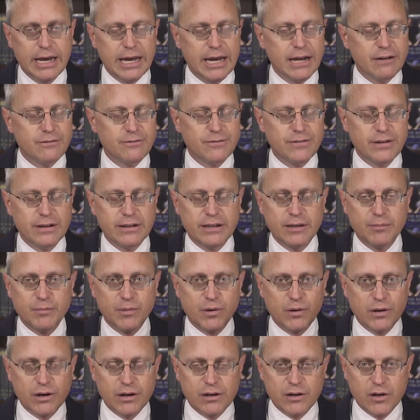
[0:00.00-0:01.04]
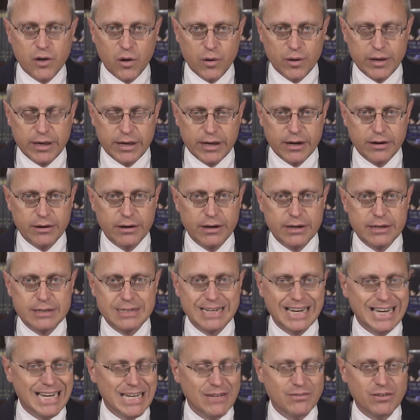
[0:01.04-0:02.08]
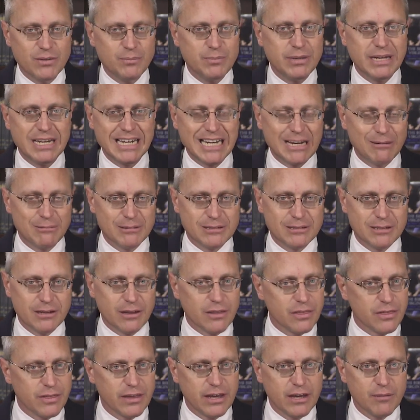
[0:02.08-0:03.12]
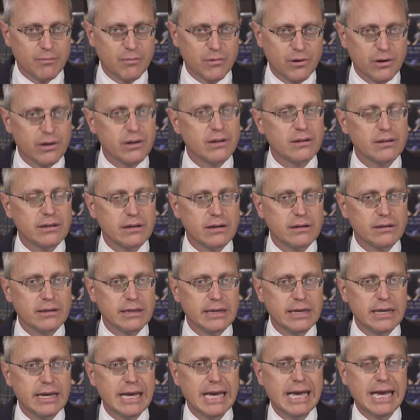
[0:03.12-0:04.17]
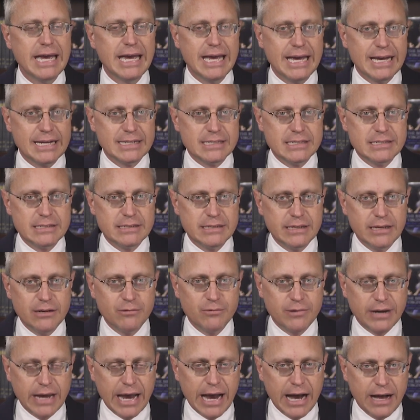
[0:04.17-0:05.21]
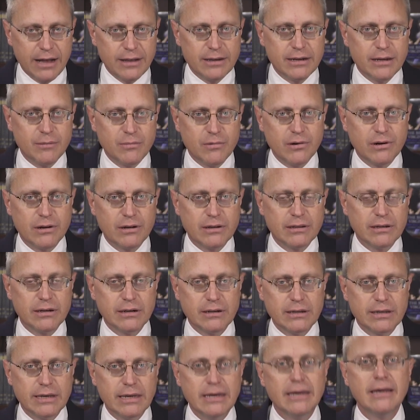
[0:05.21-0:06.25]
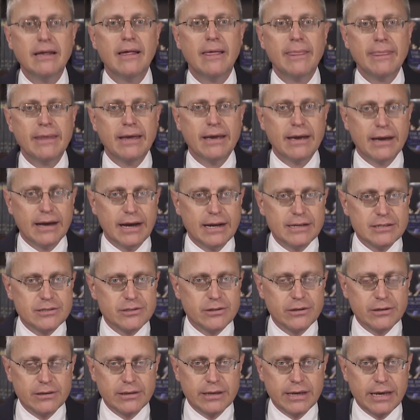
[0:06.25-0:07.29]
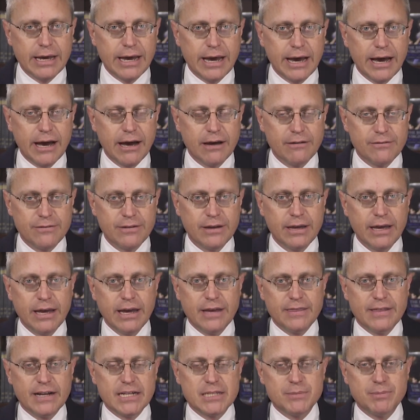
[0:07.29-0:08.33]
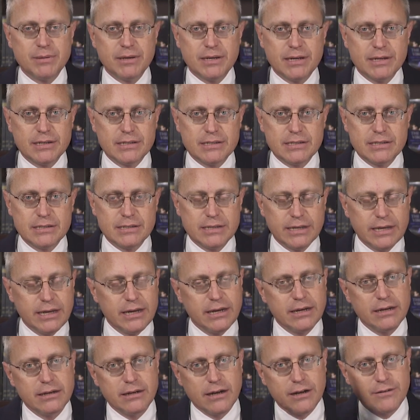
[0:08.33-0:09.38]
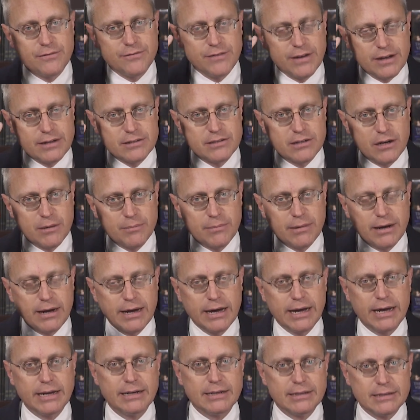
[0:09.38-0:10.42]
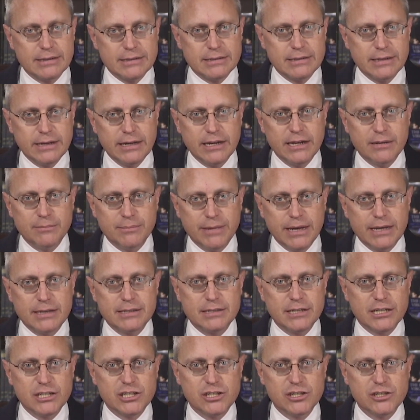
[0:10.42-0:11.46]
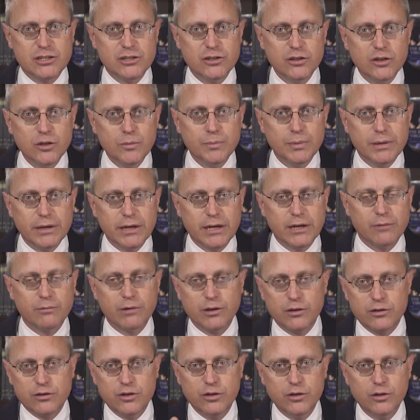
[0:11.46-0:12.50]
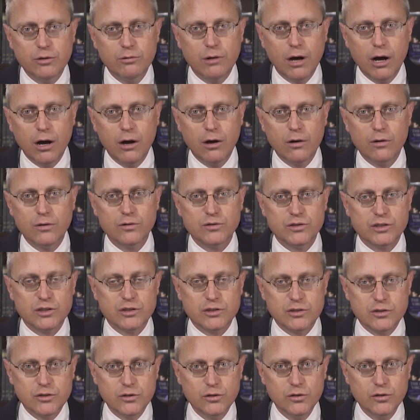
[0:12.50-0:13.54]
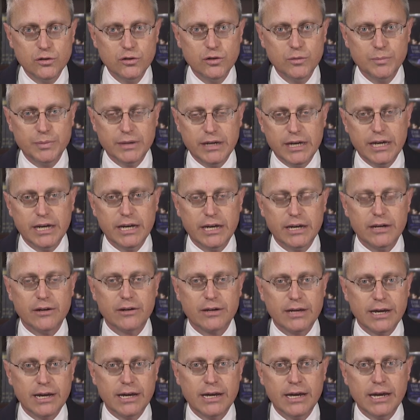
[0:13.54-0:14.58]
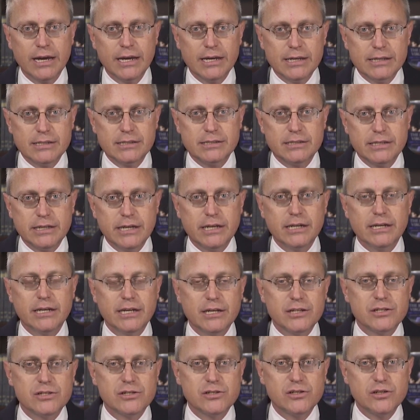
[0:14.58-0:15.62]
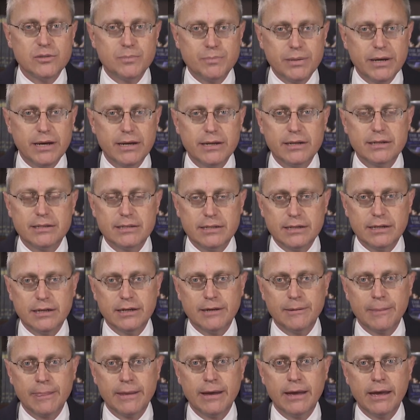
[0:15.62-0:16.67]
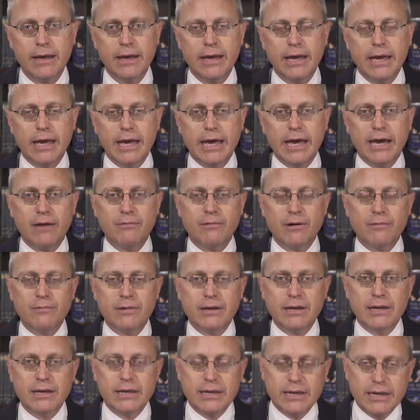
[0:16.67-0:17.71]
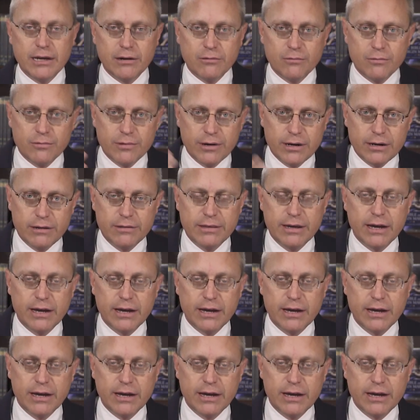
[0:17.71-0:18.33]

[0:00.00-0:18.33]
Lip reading: and feeling more coherent and even being able to think more clearly and see reality more clearly? I certainly have. That's because sin affects our mind. Sin makes us stupid, with two O's, stupid, okay? Sin is stupidity. And when we get rid of